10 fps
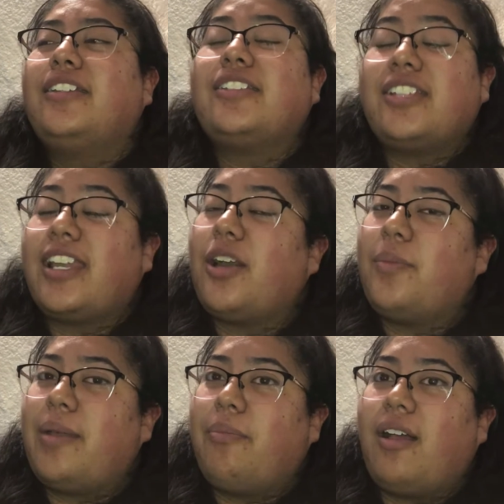check out
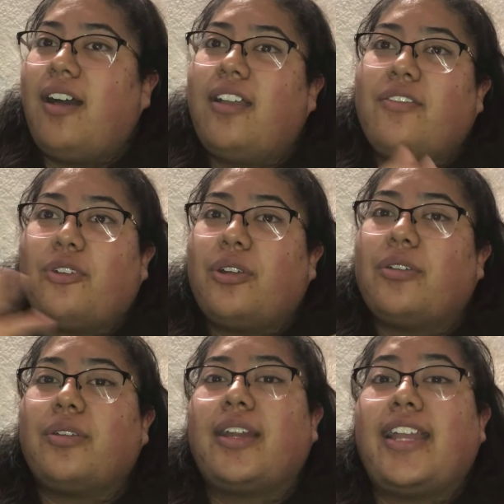my blog
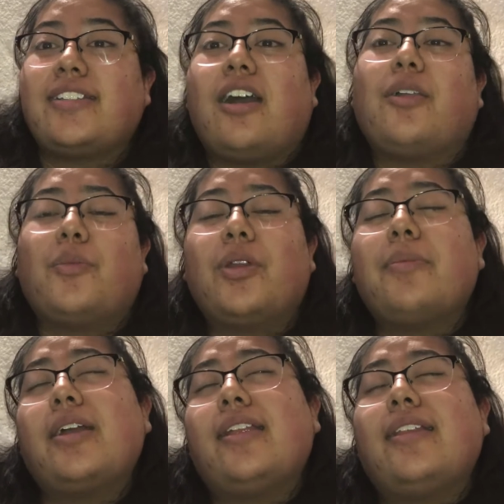I talk more
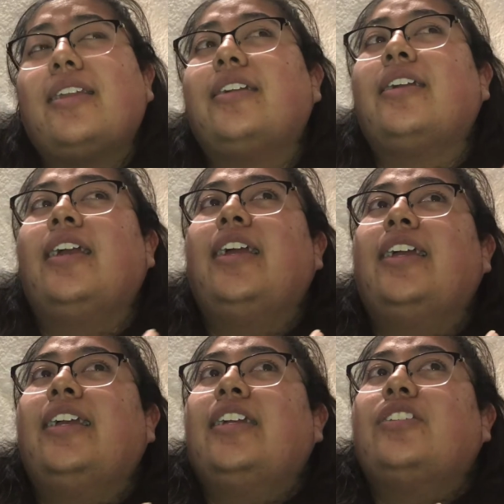about it there.
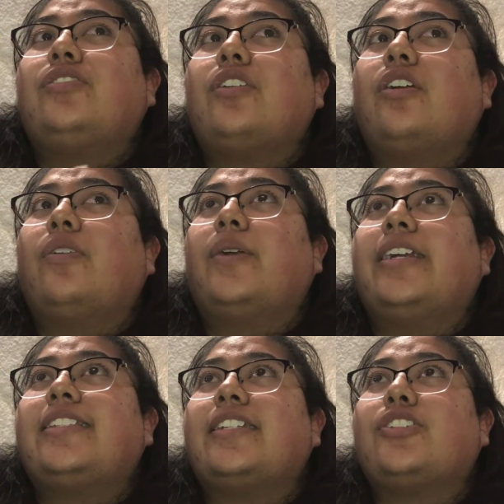So
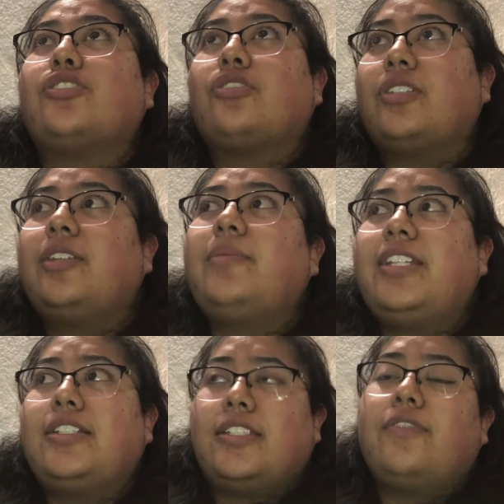it's extremely
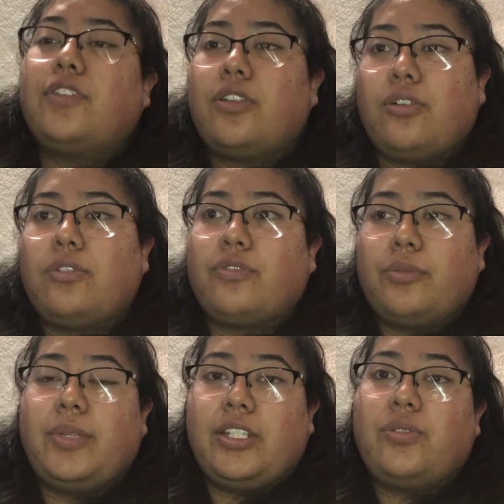difficult for
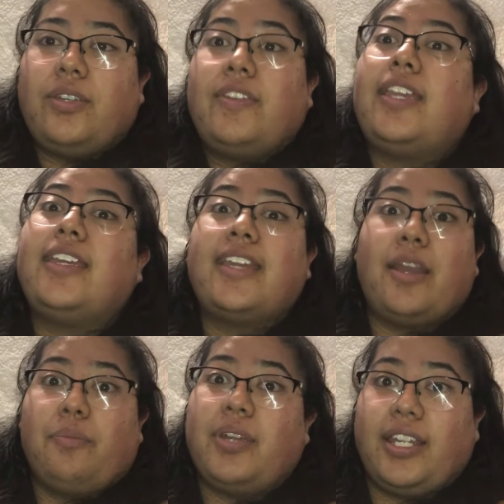me to even
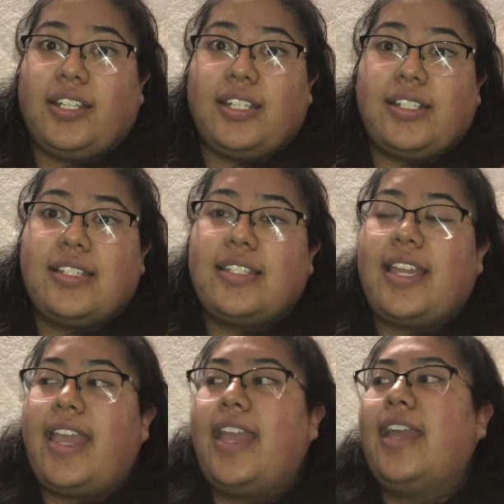get pregnant,
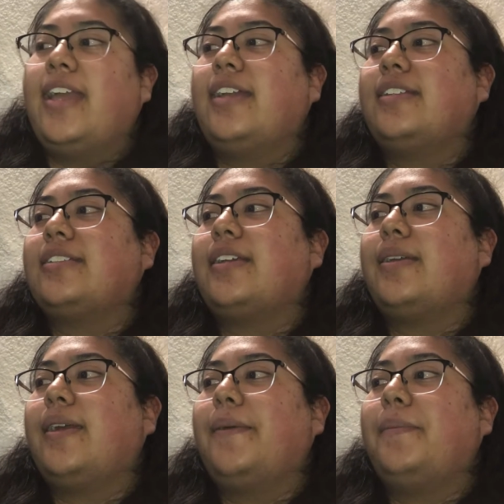and
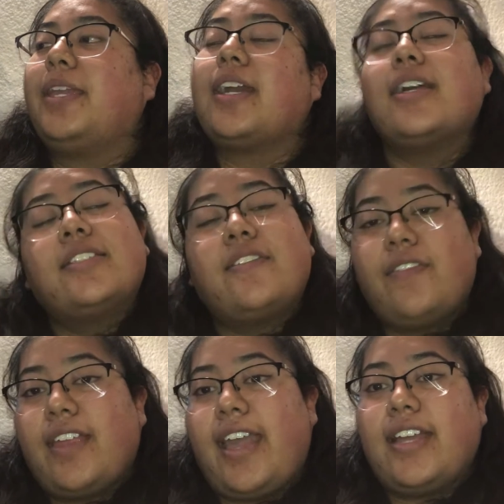because of
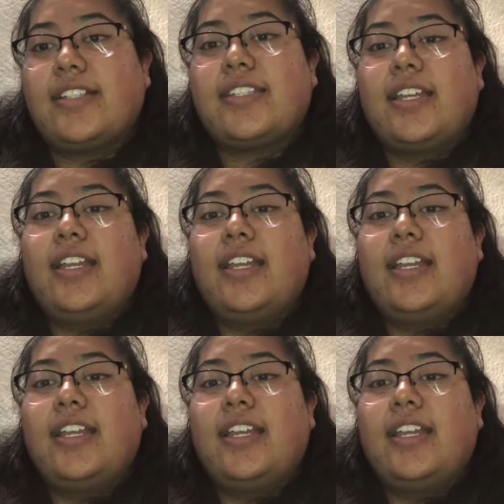that,